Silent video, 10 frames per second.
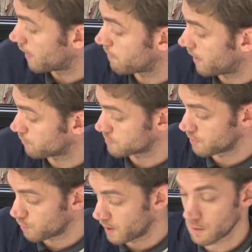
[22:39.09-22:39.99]
parcel
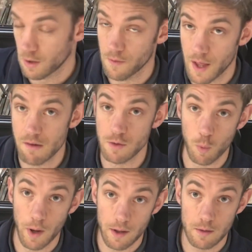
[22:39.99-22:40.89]
shelf welded on there as
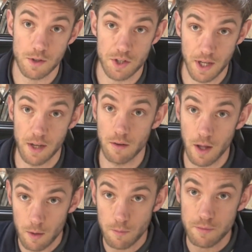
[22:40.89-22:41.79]
well, which again will
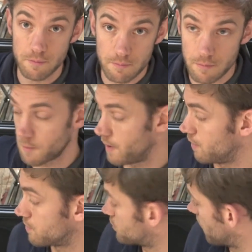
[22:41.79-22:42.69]
help a bit
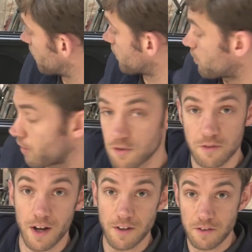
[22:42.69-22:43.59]
of strength across
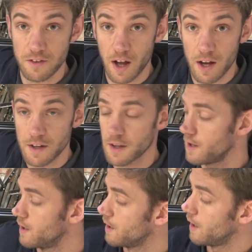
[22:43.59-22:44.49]
side to side,
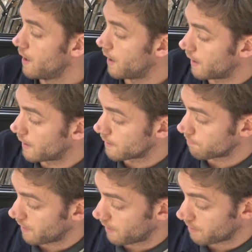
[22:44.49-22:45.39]

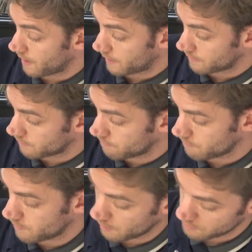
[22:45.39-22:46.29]
and then
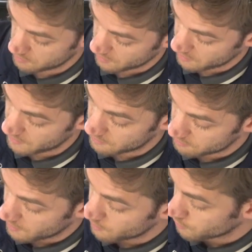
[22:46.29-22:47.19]
obviously I can then
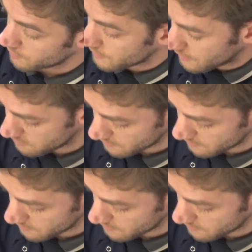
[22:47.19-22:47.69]
start looking at getting